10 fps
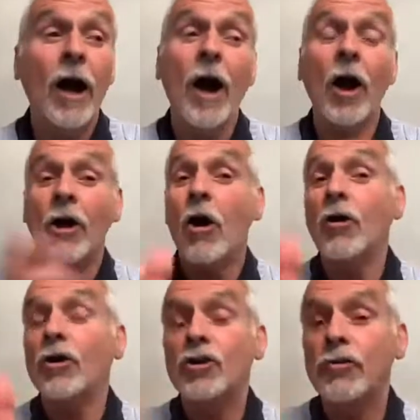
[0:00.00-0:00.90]
I
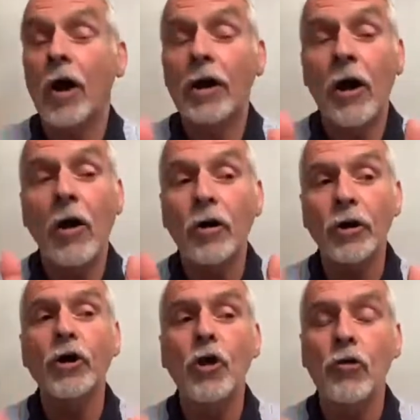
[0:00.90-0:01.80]
can't
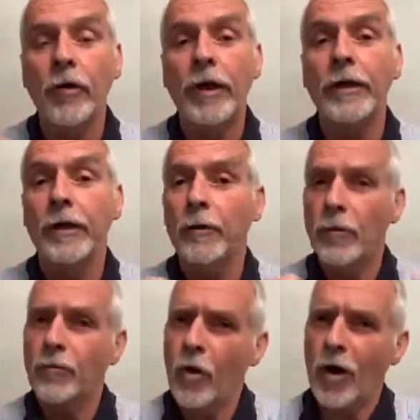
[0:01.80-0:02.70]
cure it
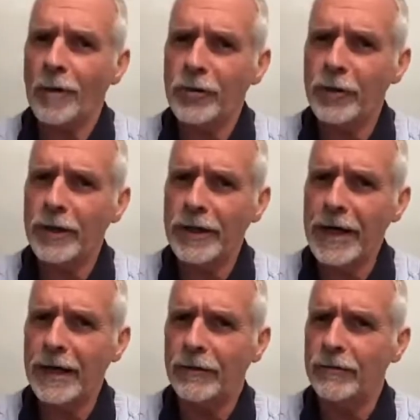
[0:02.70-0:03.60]
with what I'm doing
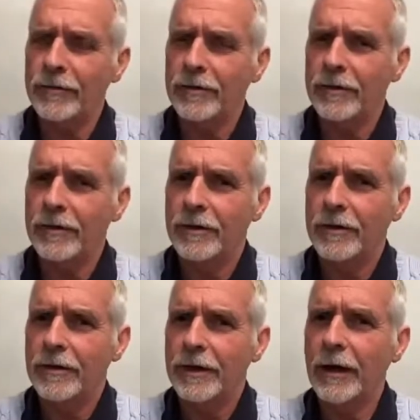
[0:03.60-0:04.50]
now.
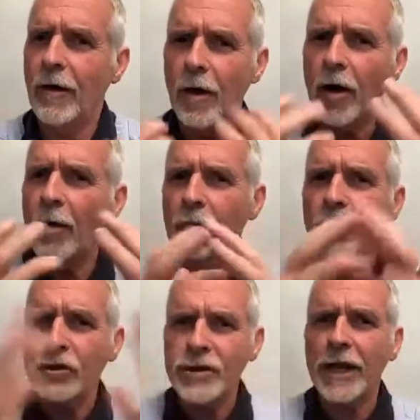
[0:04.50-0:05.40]
You know, I'm
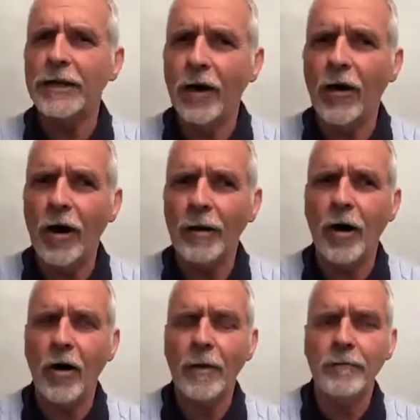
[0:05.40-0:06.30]
not saying that
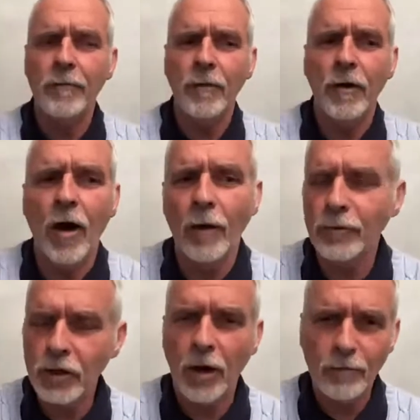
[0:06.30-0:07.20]

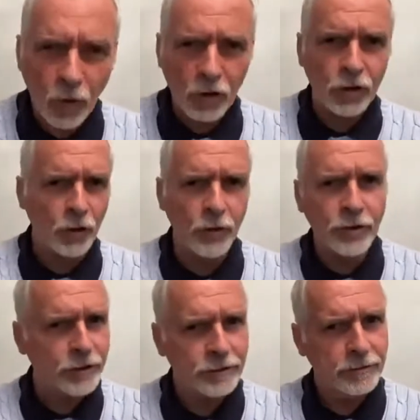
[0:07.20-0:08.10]
I'm not
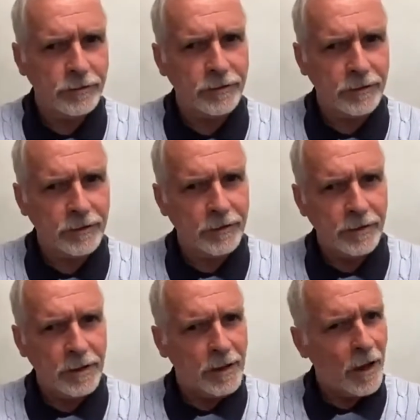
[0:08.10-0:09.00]
cured.
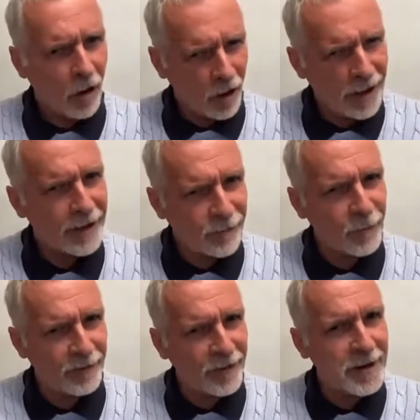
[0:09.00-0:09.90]
I live
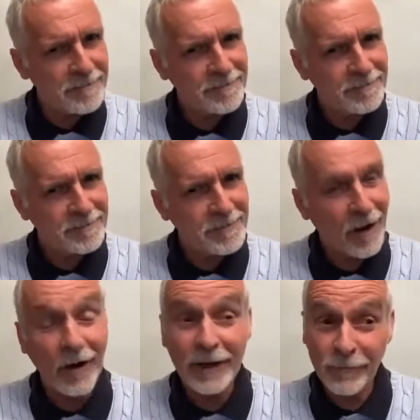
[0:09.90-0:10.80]
with it.
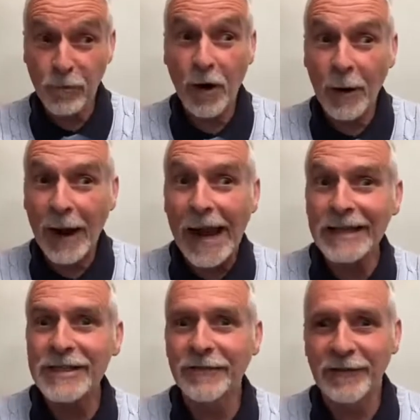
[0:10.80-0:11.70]
I
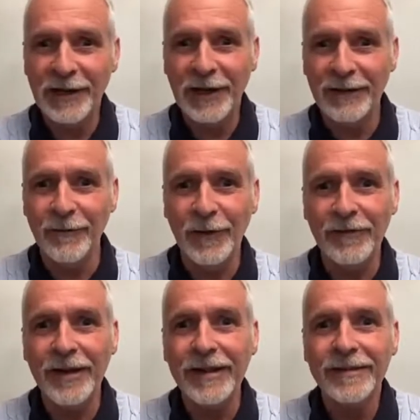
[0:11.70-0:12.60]
proactively live
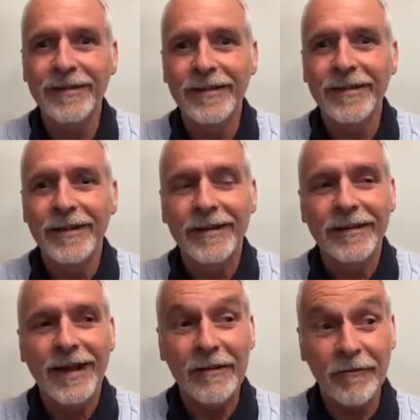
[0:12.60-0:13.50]
with it.
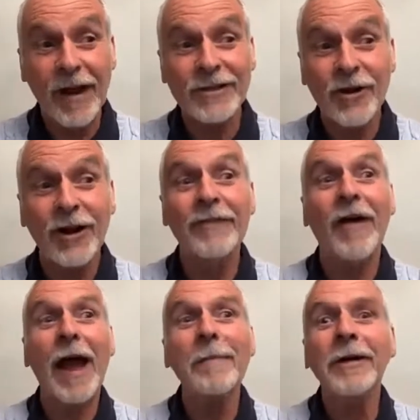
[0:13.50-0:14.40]
In fact, I live
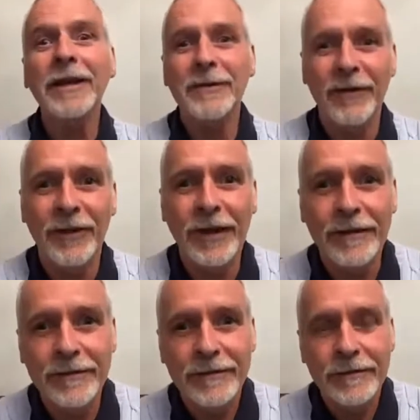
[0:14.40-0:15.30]
happily with it.